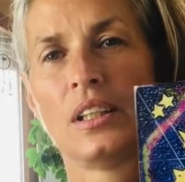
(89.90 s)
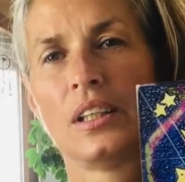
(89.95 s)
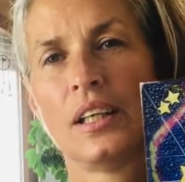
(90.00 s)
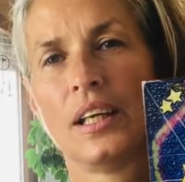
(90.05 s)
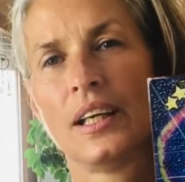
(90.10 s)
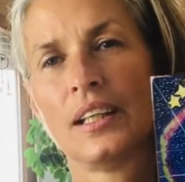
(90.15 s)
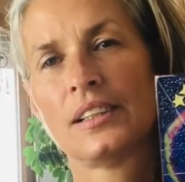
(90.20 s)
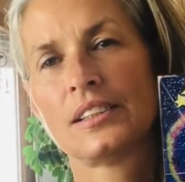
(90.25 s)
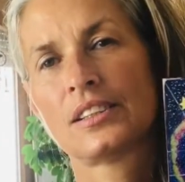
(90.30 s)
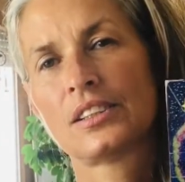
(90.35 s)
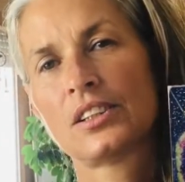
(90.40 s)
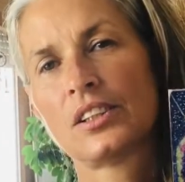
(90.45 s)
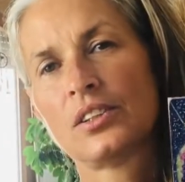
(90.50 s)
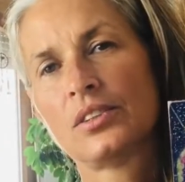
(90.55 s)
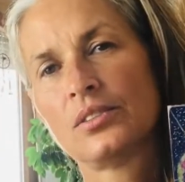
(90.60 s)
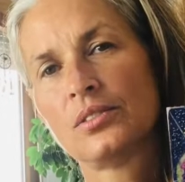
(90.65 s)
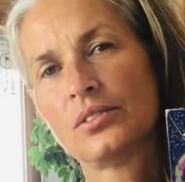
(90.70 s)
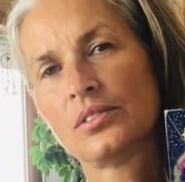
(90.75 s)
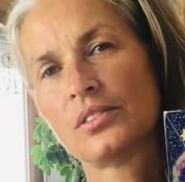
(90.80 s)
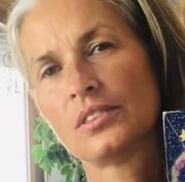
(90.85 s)
And
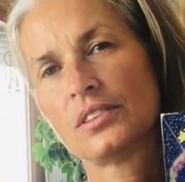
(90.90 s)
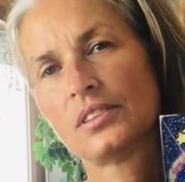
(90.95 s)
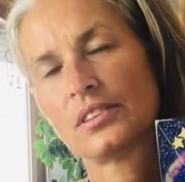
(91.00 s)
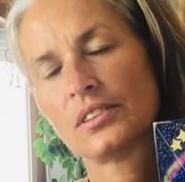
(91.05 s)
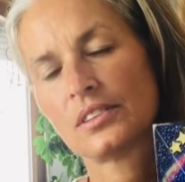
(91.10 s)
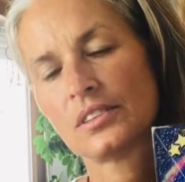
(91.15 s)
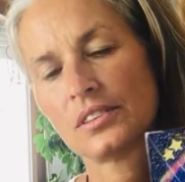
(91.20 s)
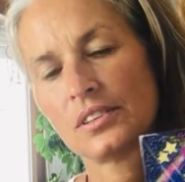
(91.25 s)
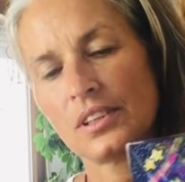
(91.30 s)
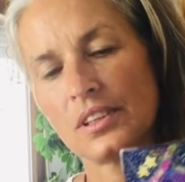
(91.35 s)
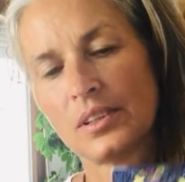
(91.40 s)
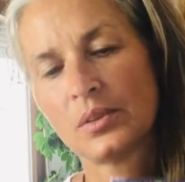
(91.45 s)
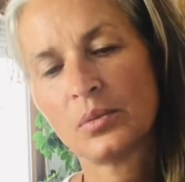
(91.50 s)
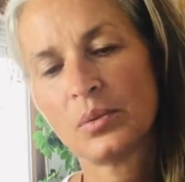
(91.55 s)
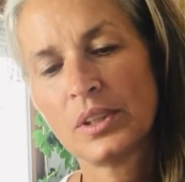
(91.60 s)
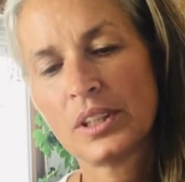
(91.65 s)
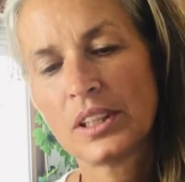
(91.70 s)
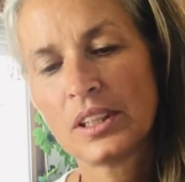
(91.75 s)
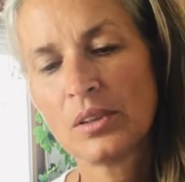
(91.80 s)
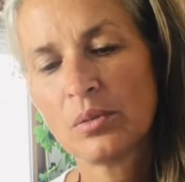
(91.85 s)
so
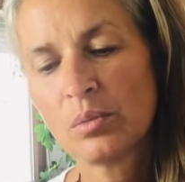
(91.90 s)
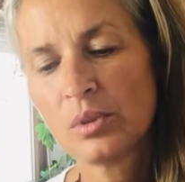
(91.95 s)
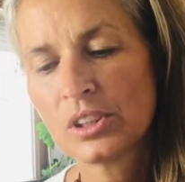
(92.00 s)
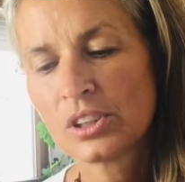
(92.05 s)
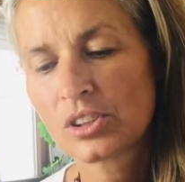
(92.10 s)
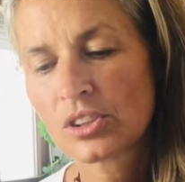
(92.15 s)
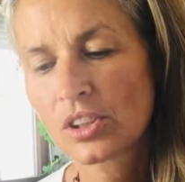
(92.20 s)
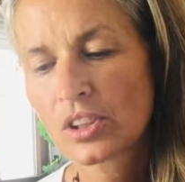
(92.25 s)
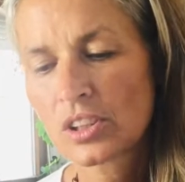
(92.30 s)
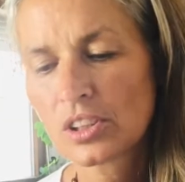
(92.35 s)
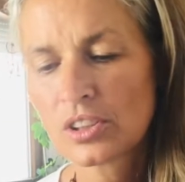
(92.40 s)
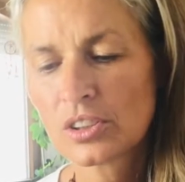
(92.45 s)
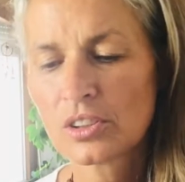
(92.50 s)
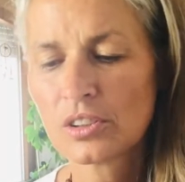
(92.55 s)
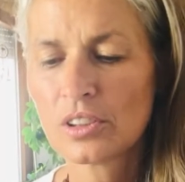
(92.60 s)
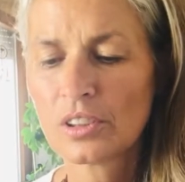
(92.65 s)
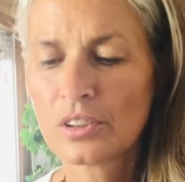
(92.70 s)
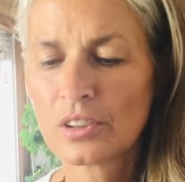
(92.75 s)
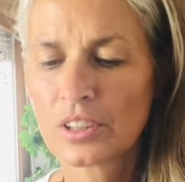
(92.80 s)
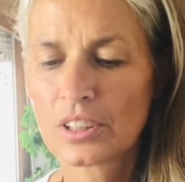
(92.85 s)
we start to
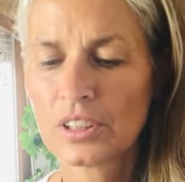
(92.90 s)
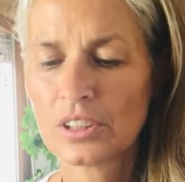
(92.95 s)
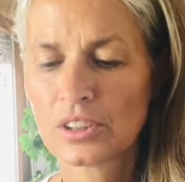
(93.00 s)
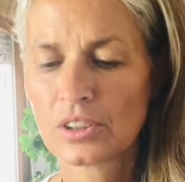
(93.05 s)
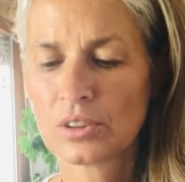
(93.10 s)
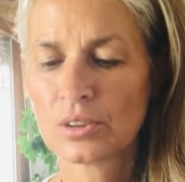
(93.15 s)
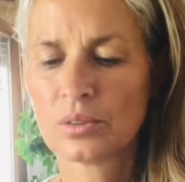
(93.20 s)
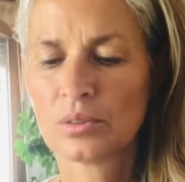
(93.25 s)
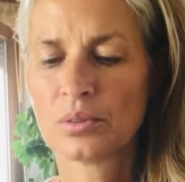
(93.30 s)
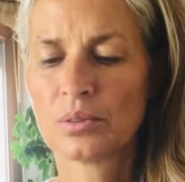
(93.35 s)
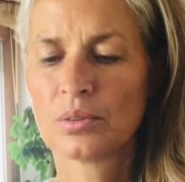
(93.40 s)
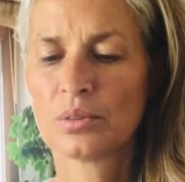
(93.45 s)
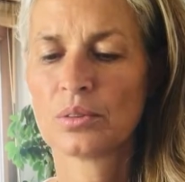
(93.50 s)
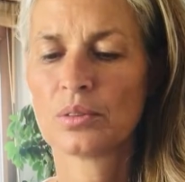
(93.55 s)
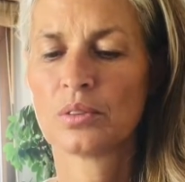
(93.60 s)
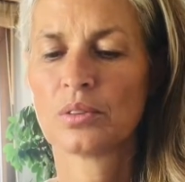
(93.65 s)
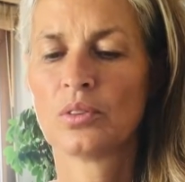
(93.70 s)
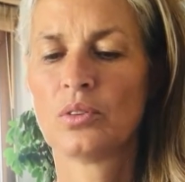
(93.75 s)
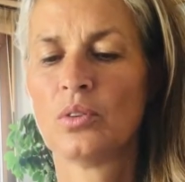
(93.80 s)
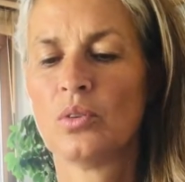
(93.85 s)
look into
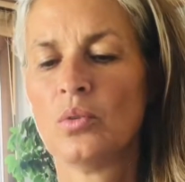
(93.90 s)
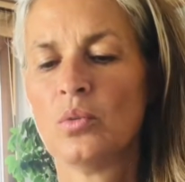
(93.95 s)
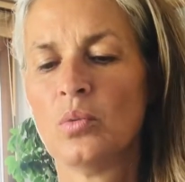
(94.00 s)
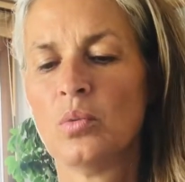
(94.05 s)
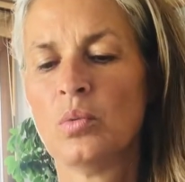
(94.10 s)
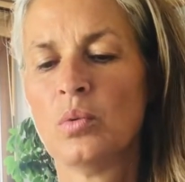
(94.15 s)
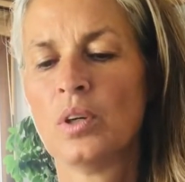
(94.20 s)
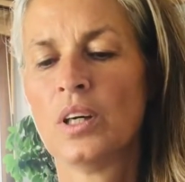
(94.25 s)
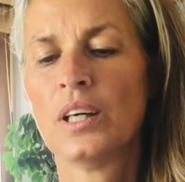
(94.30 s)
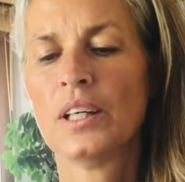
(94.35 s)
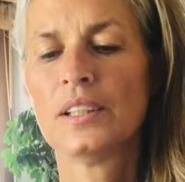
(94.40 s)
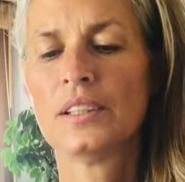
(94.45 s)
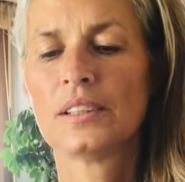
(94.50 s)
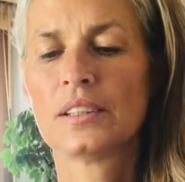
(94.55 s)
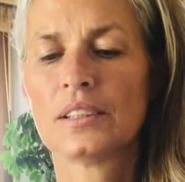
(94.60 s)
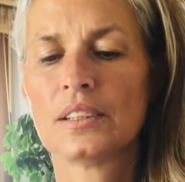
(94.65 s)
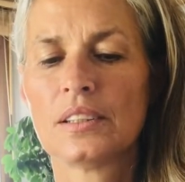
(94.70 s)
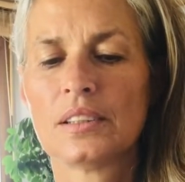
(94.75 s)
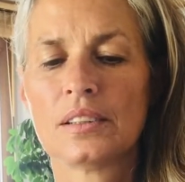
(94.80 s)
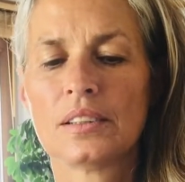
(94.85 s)
what
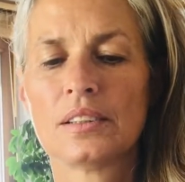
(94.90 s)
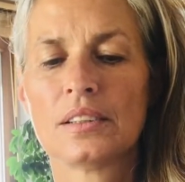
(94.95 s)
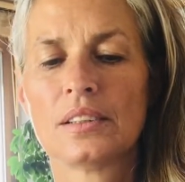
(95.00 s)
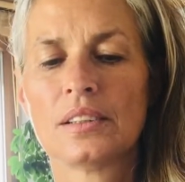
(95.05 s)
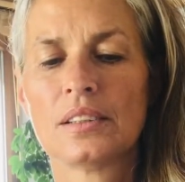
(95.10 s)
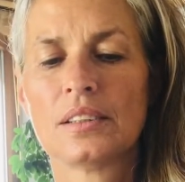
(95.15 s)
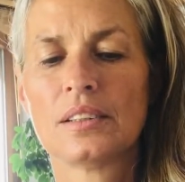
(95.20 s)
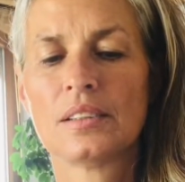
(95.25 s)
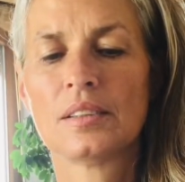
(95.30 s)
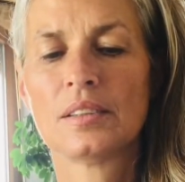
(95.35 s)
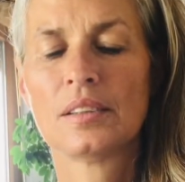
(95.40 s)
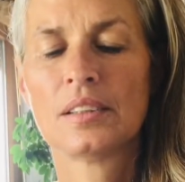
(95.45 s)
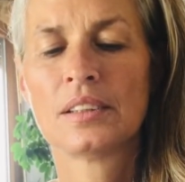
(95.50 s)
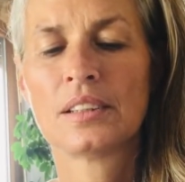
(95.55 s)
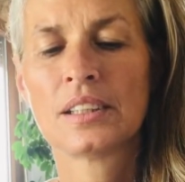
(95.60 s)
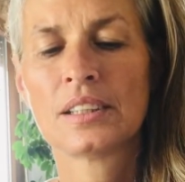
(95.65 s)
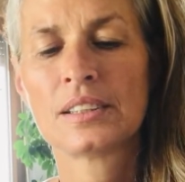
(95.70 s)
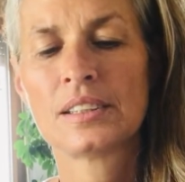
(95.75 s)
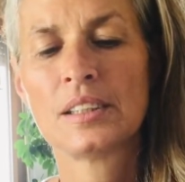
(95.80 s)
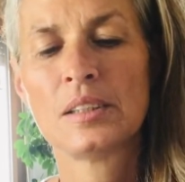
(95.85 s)

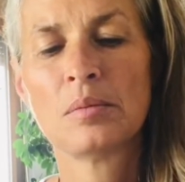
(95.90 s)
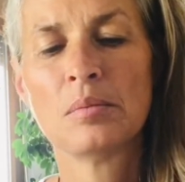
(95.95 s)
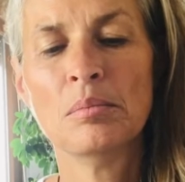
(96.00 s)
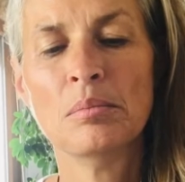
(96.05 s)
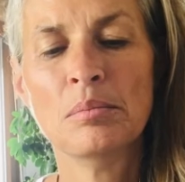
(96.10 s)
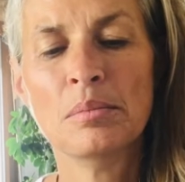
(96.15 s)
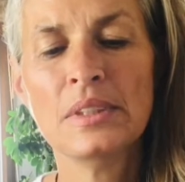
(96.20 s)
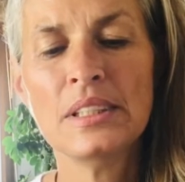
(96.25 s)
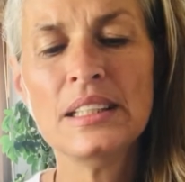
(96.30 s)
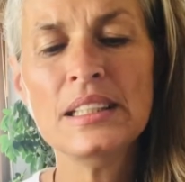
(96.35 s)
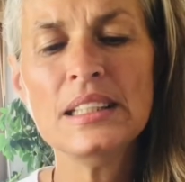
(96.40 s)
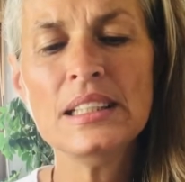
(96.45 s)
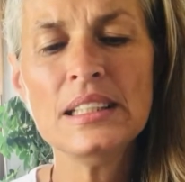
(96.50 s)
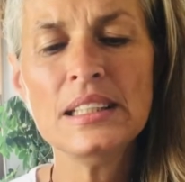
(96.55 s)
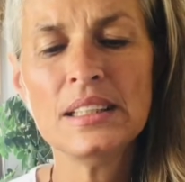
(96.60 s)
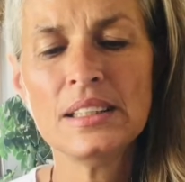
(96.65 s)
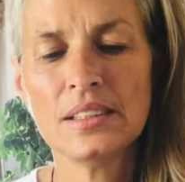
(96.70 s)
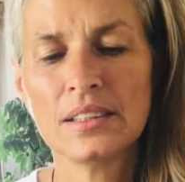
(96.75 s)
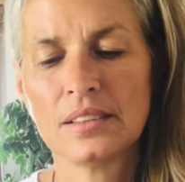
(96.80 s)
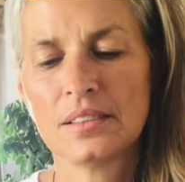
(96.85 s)
does it
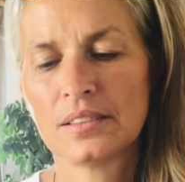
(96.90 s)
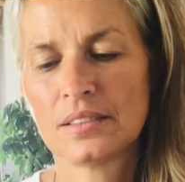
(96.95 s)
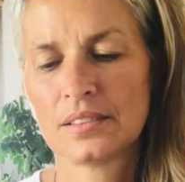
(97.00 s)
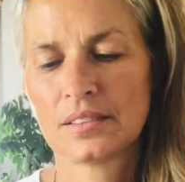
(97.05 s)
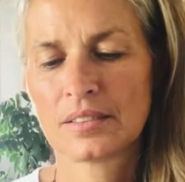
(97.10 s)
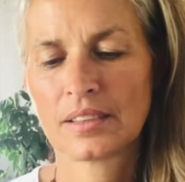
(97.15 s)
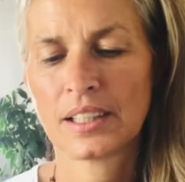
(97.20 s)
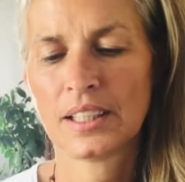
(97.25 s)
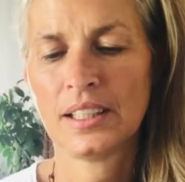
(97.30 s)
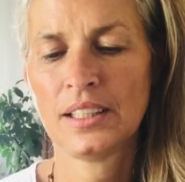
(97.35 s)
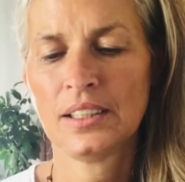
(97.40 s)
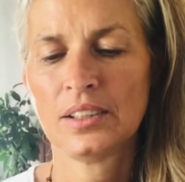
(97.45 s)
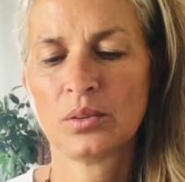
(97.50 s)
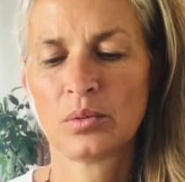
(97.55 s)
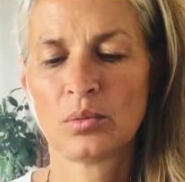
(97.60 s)
mean, right?